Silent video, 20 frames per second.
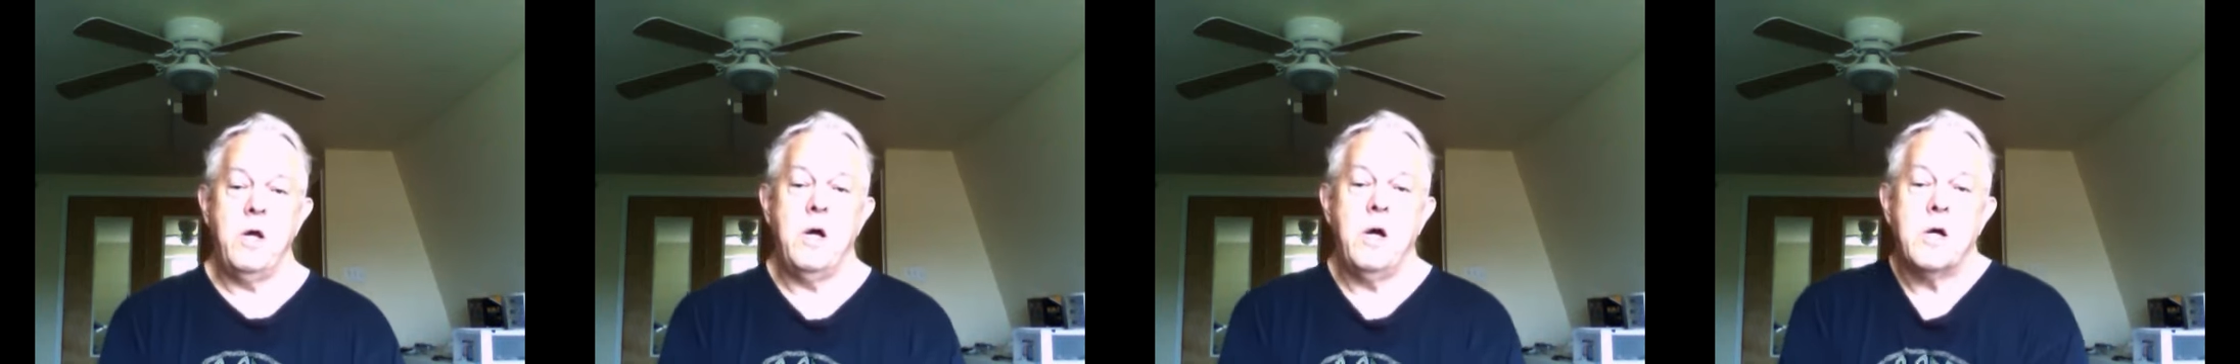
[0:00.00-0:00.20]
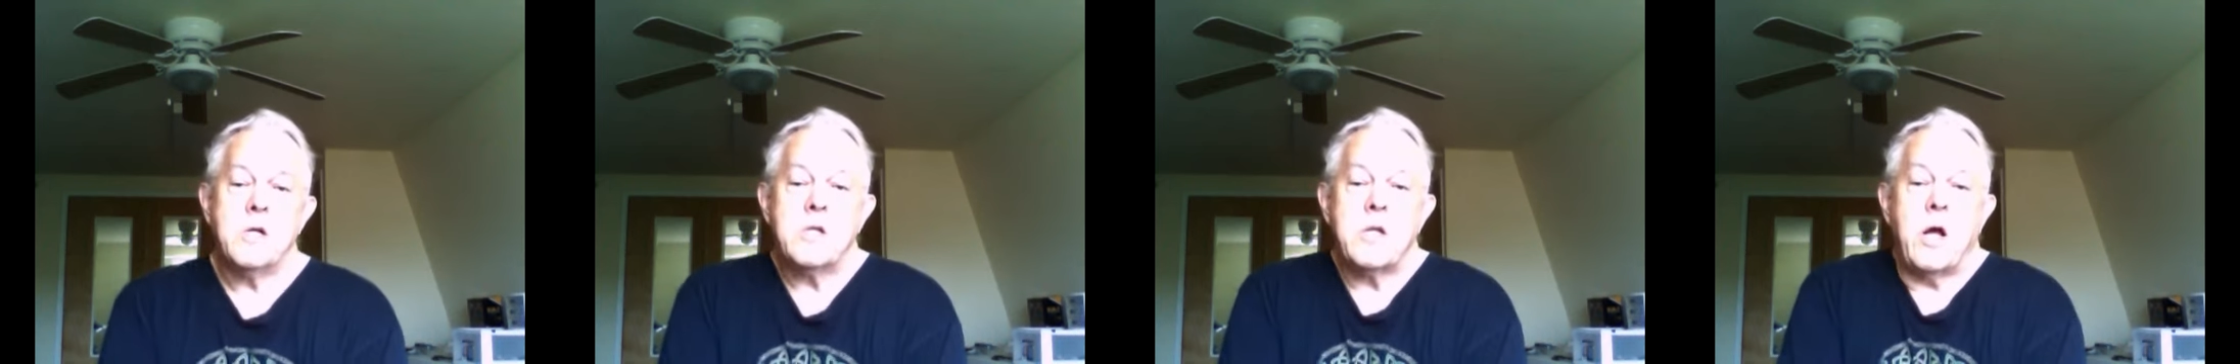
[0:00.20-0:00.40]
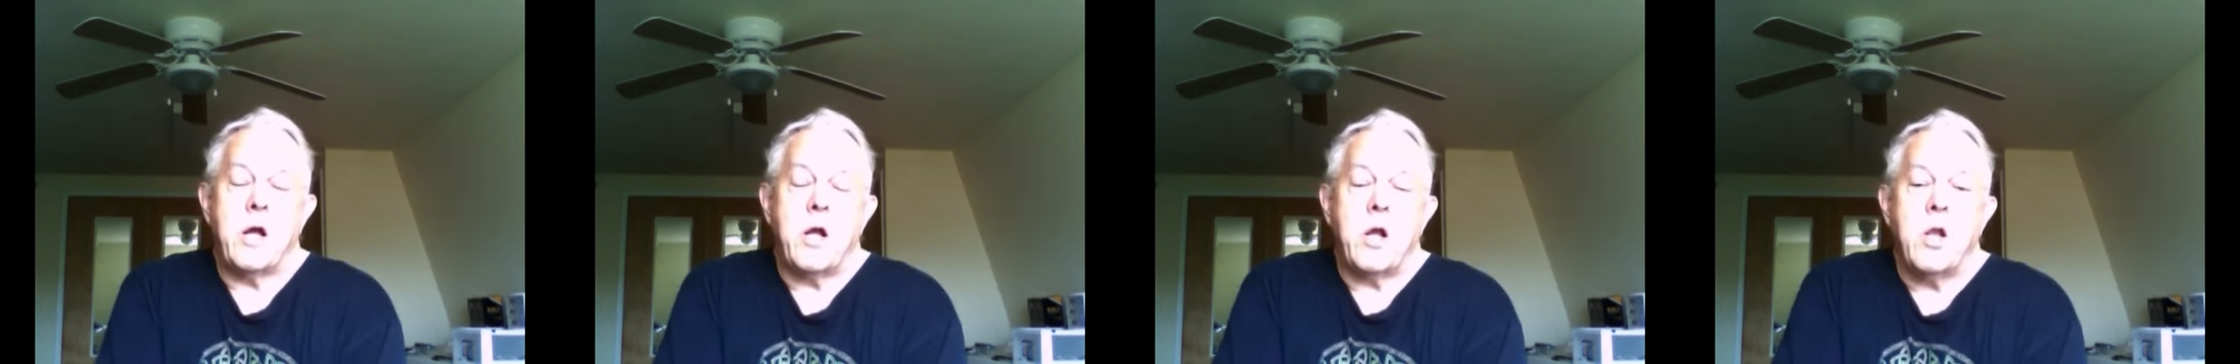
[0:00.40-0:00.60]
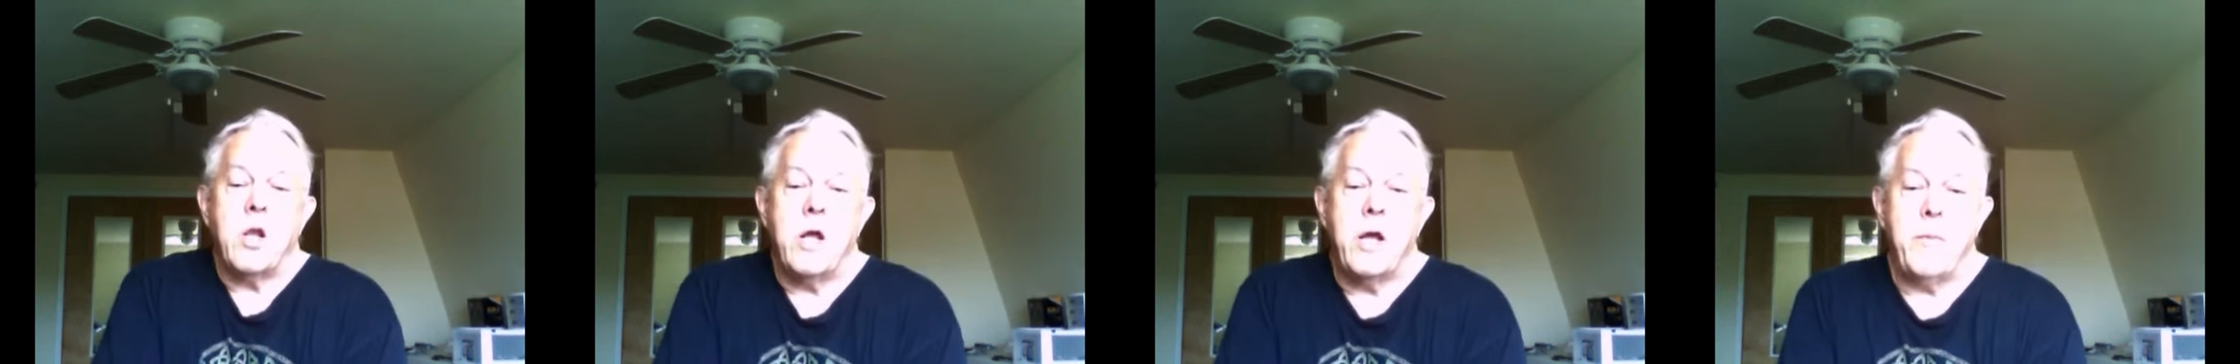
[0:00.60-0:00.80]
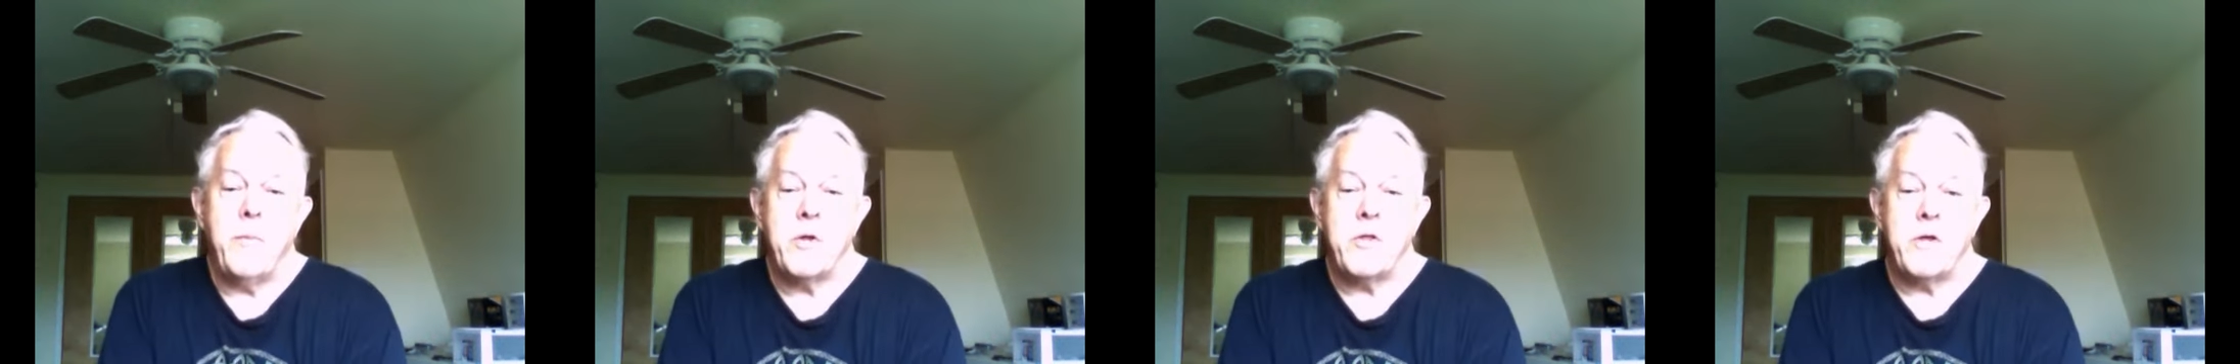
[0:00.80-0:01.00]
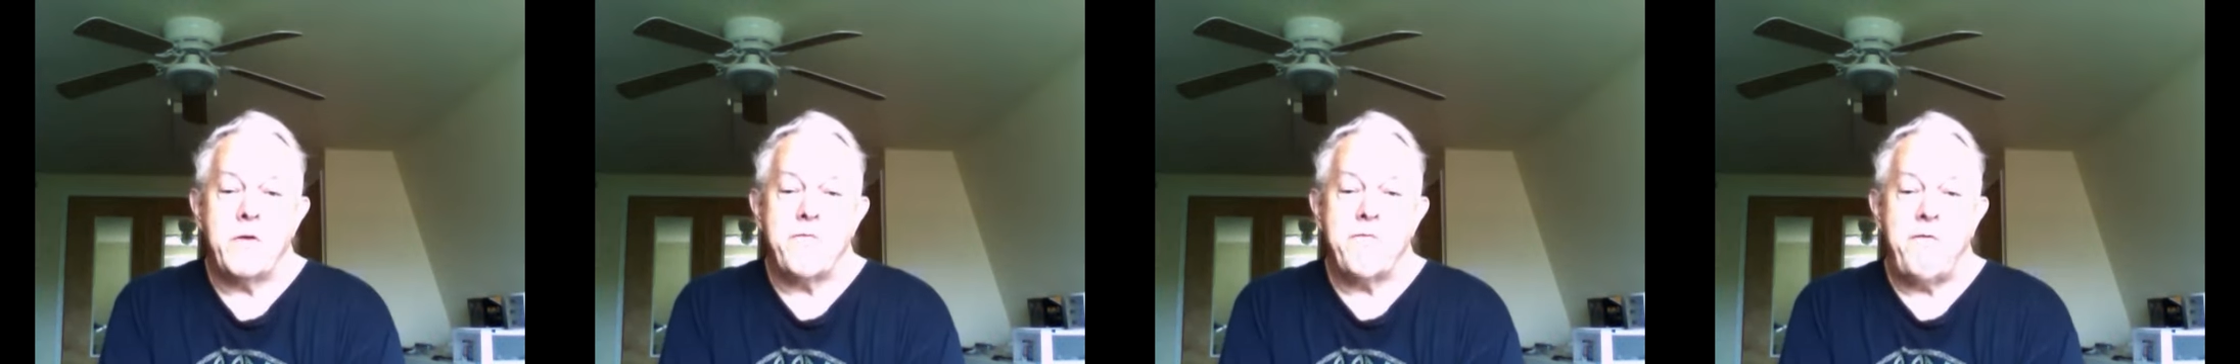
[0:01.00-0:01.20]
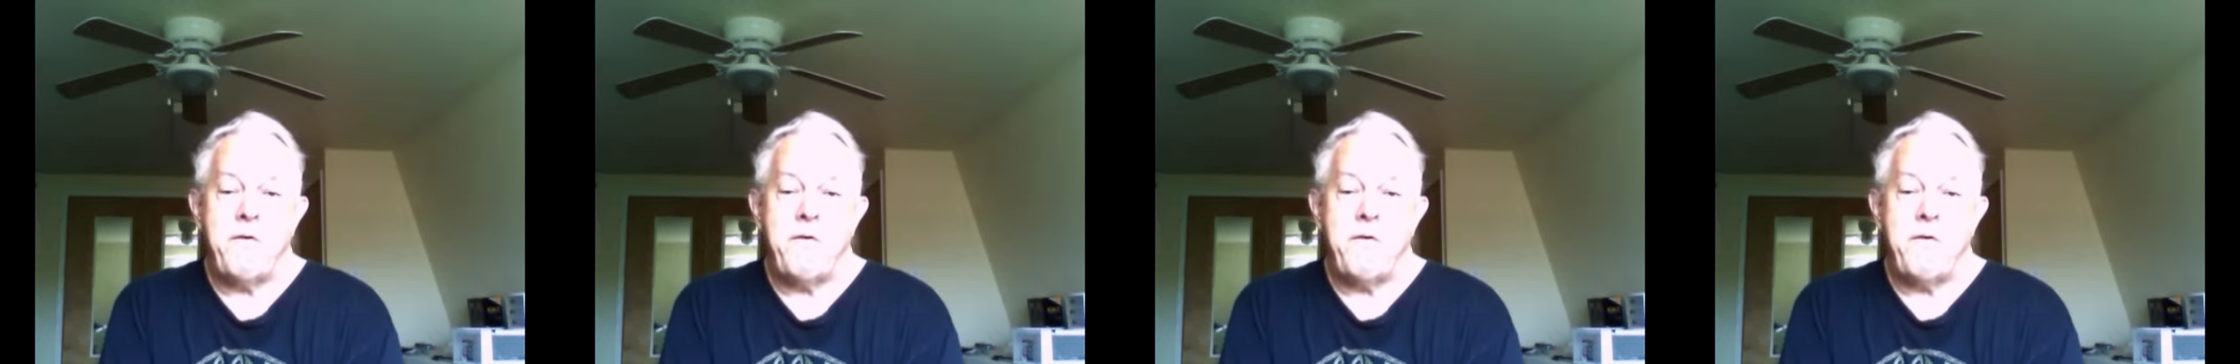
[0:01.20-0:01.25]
is like claiming that